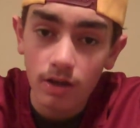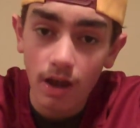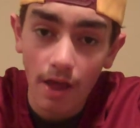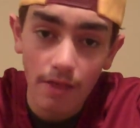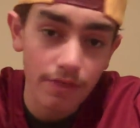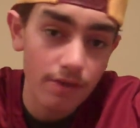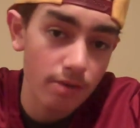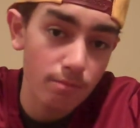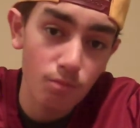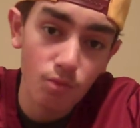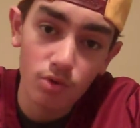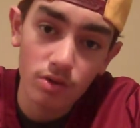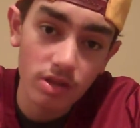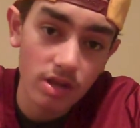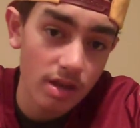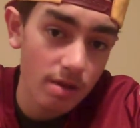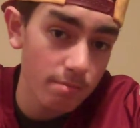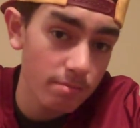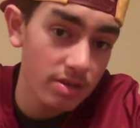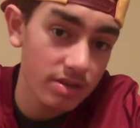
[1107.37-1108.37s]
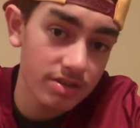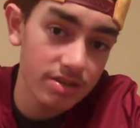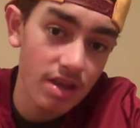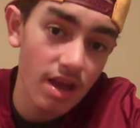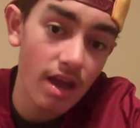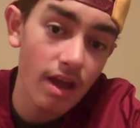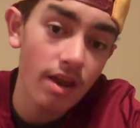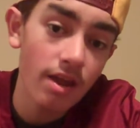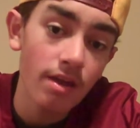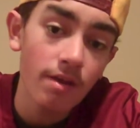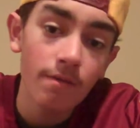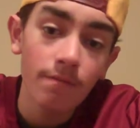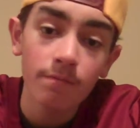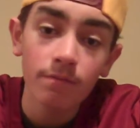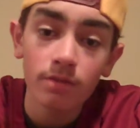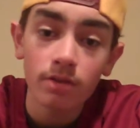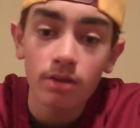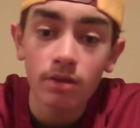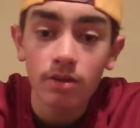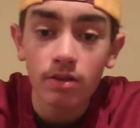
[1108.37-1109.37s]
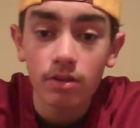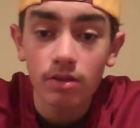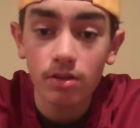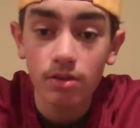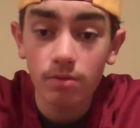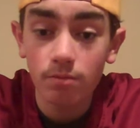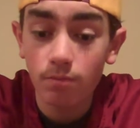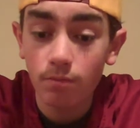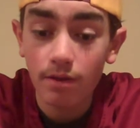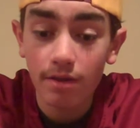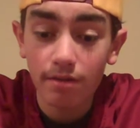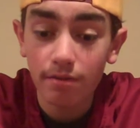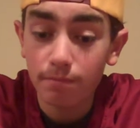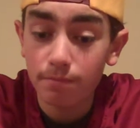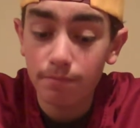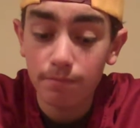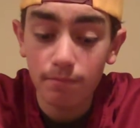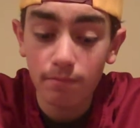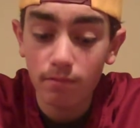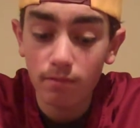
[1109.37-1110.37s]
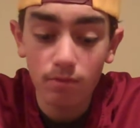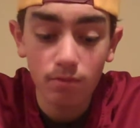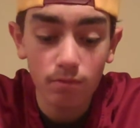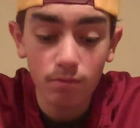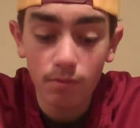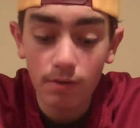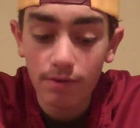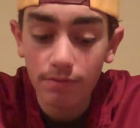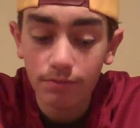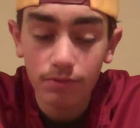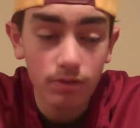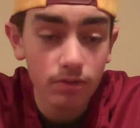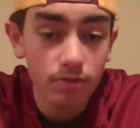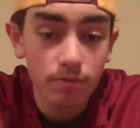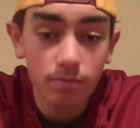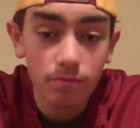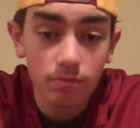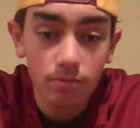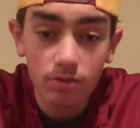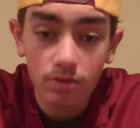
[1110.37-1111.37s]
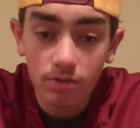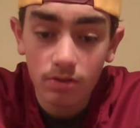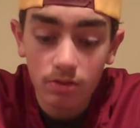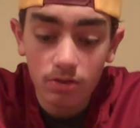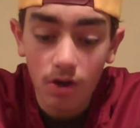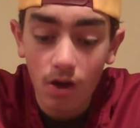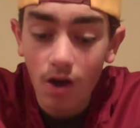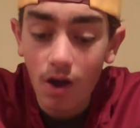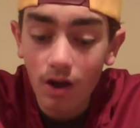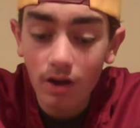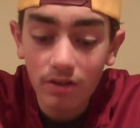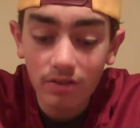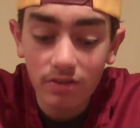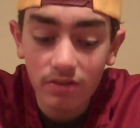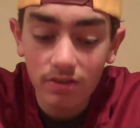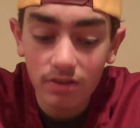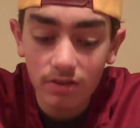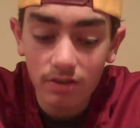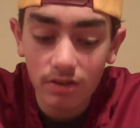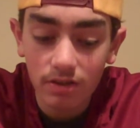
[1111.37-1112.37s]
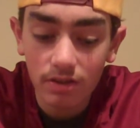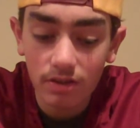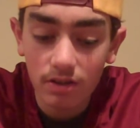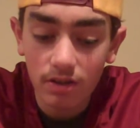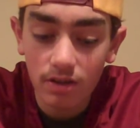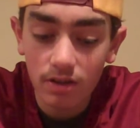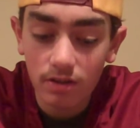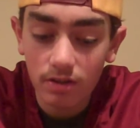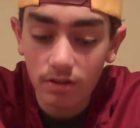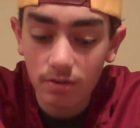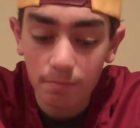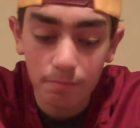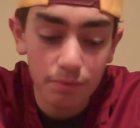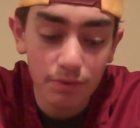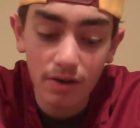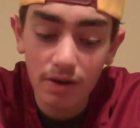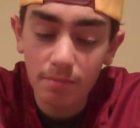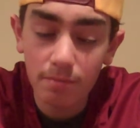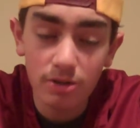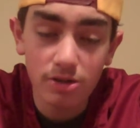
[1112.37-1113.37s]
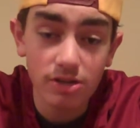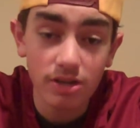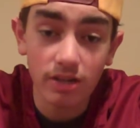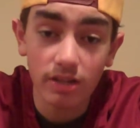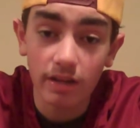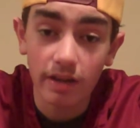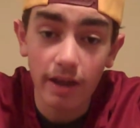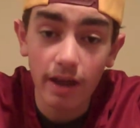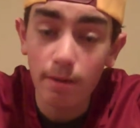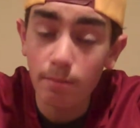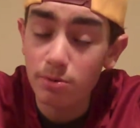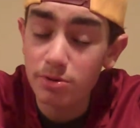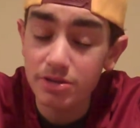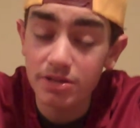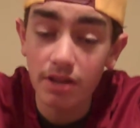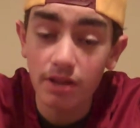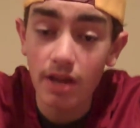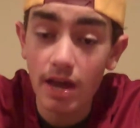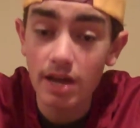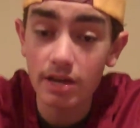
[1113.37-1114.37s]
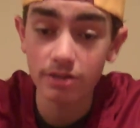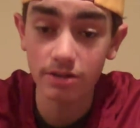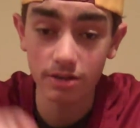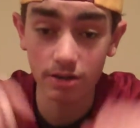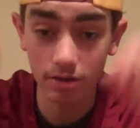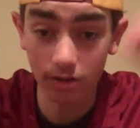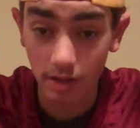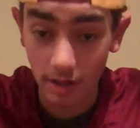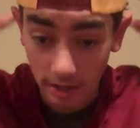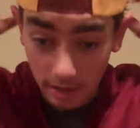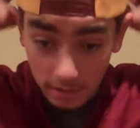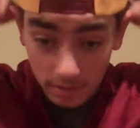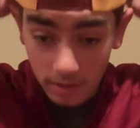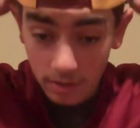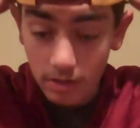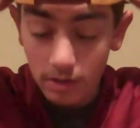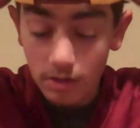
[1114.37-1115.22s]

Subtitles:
nothing more that can be said. We've talked pretty much like the Cowboys did last year. Like,